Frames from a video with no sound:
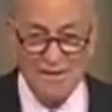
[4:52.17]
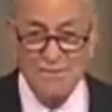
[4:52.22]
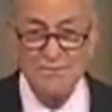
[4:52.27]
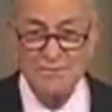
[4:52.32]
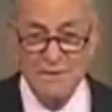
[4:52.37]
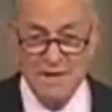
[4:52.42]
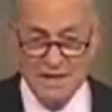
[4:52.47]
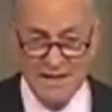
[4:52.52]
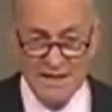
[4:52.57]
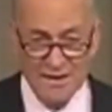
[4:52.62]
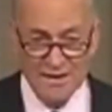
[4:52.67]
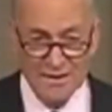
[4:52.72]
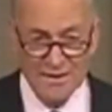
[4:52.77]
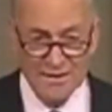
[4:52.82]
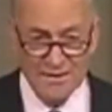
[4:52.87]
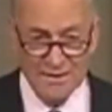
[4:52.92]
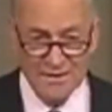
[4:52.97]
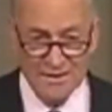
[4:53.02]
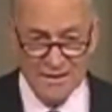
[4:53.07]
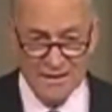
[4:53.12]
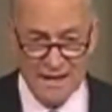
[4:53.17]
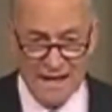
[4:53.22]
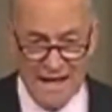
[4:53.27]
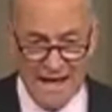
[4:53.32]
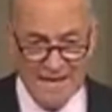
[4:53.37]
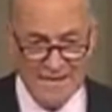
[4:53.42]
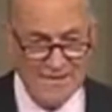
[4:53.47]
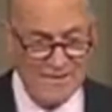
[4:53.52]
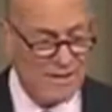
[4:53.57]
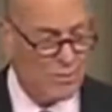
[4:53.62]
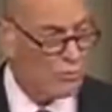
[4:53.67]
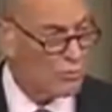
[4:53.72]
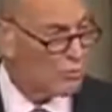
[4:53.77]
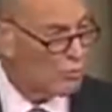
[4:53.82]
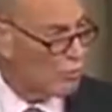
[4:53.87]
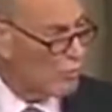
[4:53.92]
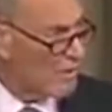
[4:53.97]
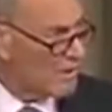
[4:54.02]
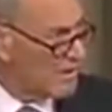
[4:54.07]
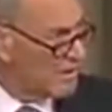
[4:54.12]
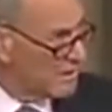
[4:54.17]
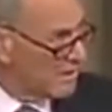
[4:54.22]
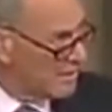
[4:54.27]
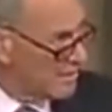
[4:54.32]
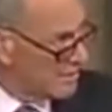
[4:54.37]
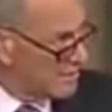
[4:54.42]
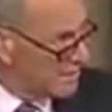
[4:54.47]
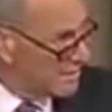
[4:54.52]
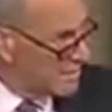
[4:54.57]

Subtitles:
make it as they were waiting in